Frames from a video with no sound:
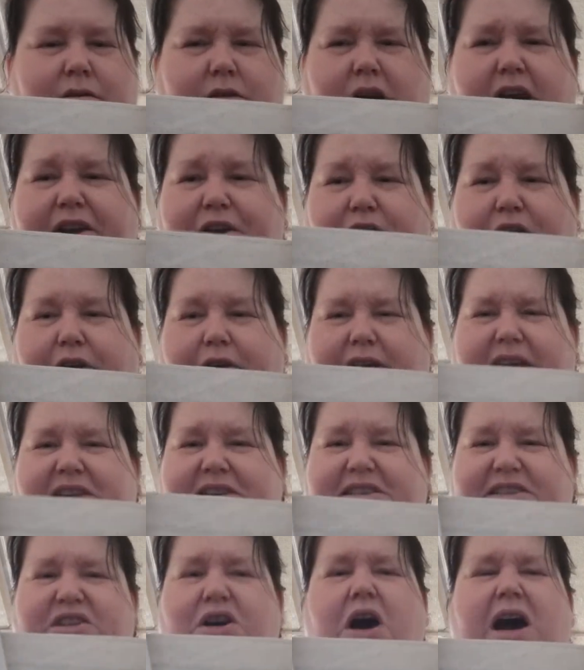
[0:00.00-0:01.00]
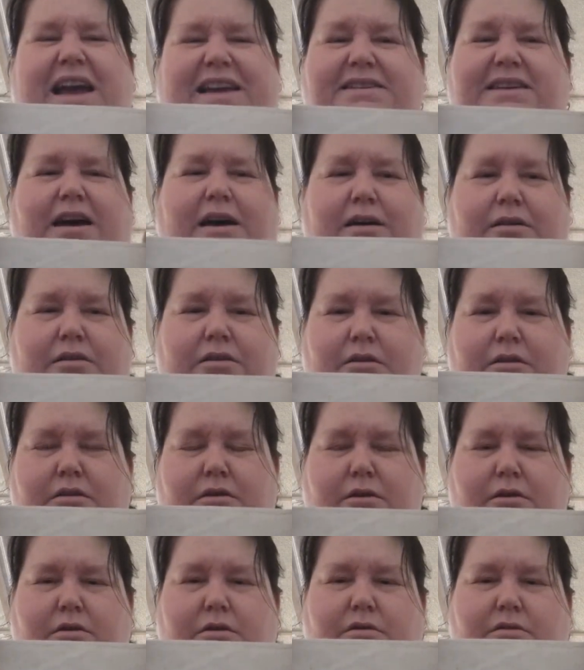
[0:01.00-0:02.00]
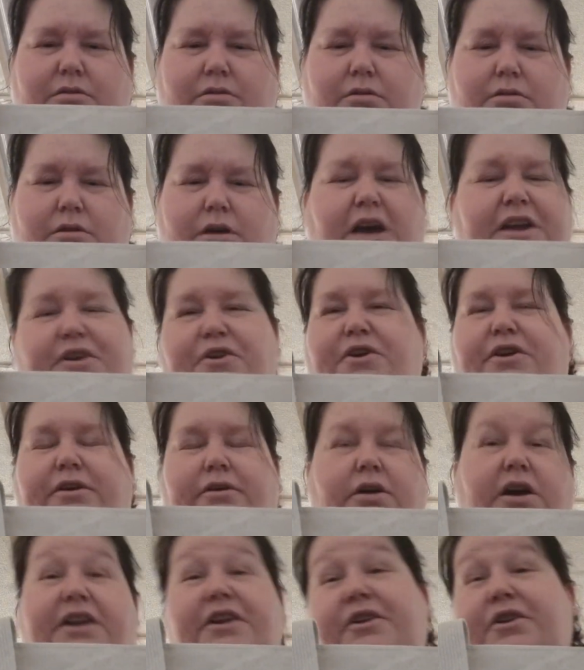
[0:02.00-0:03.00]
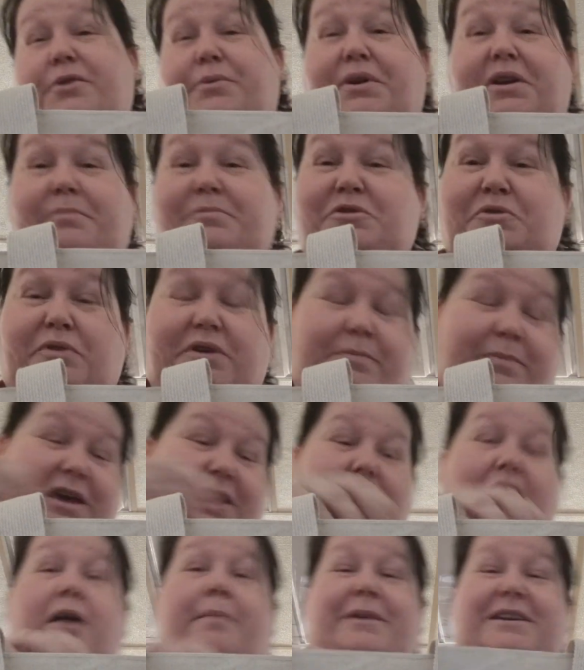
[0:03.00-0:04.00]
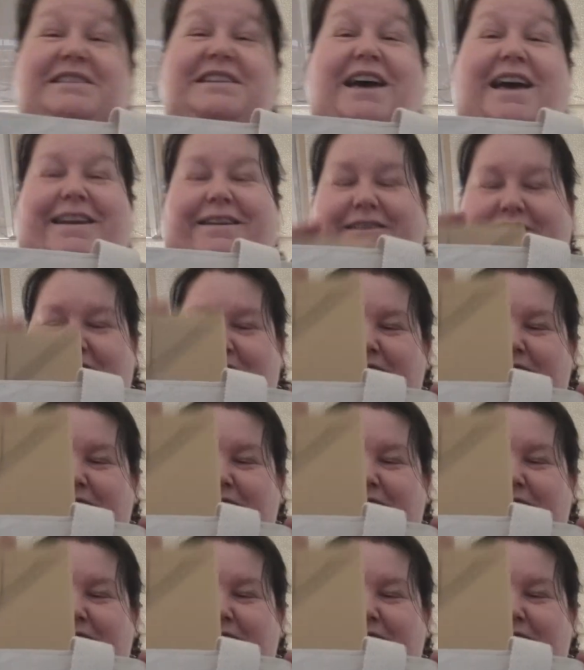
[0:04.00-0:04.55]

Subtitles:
I don't know, it's tighter. I don't know what I'm talking about. I'm excited.